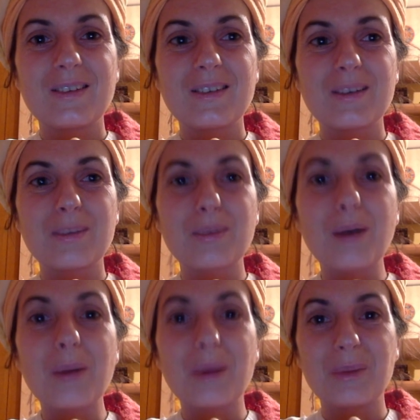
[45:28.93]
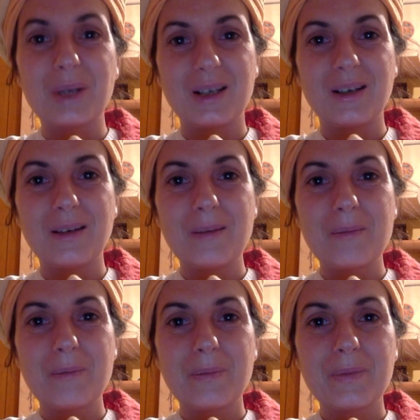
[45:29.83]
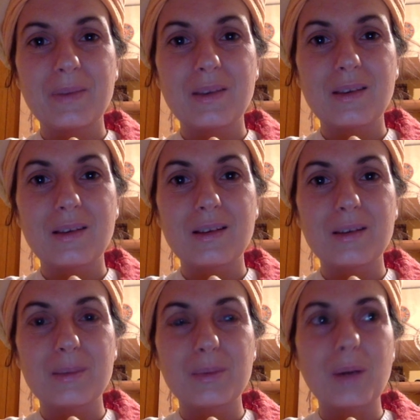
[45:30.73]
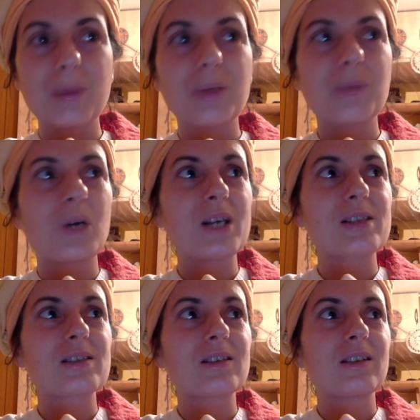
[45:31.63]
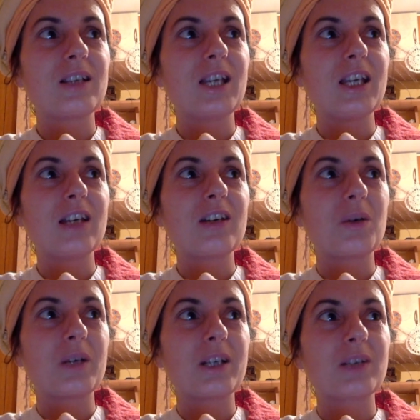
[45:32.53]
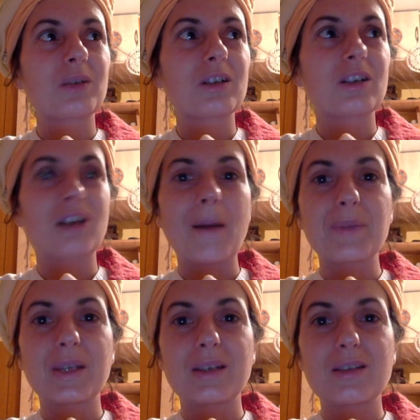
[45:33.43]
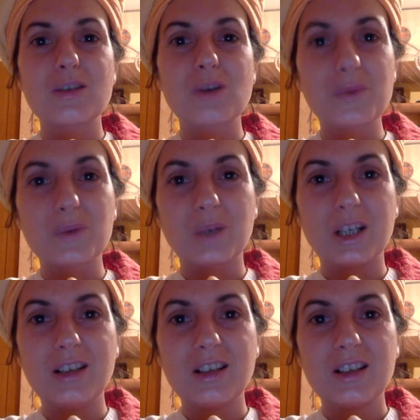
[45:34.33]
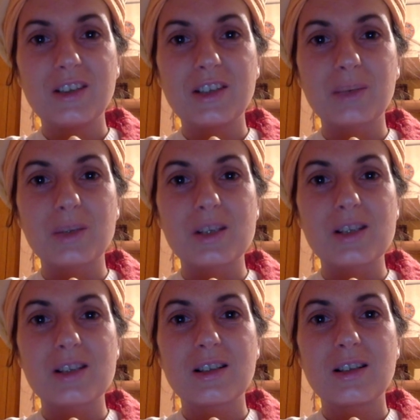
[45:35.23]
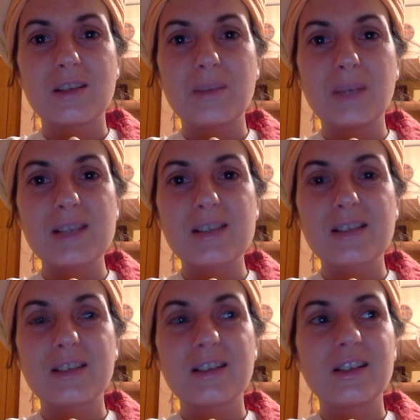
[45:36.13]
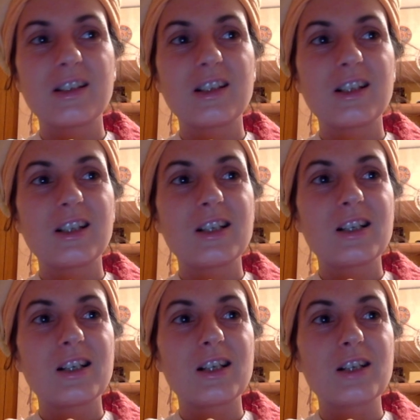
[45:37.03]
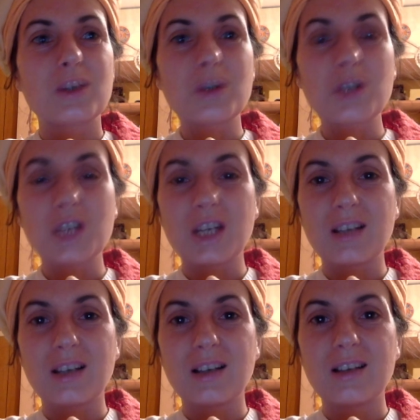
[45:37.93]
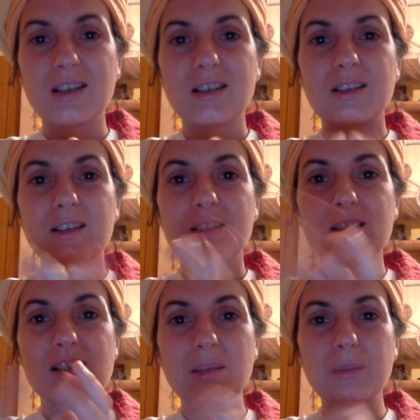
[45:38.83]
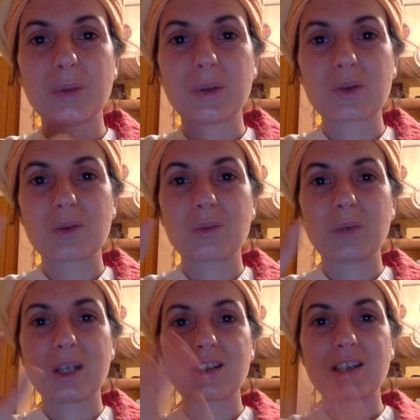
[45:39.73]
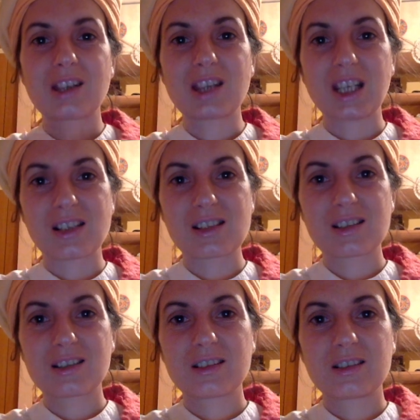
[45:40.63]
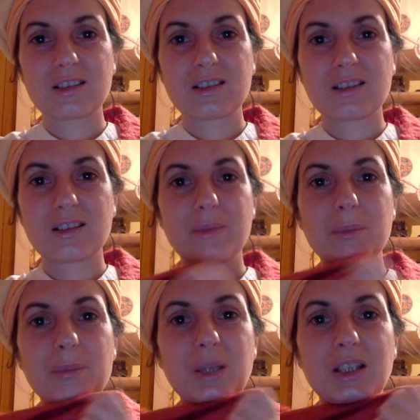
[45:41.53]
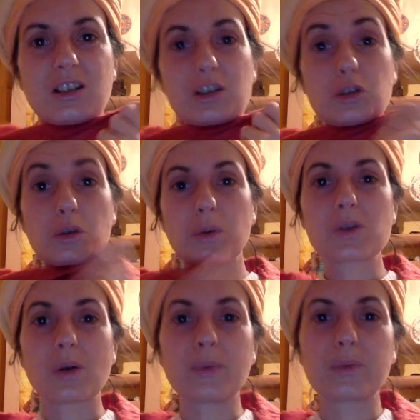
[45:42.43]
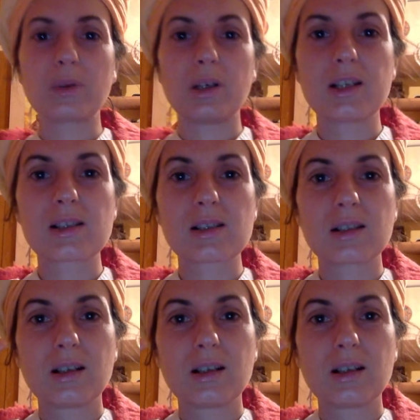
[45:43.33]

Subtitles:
the problem here. The problem was the incorrect or corrupted software that was misassociating the symbols with the things. But a true software is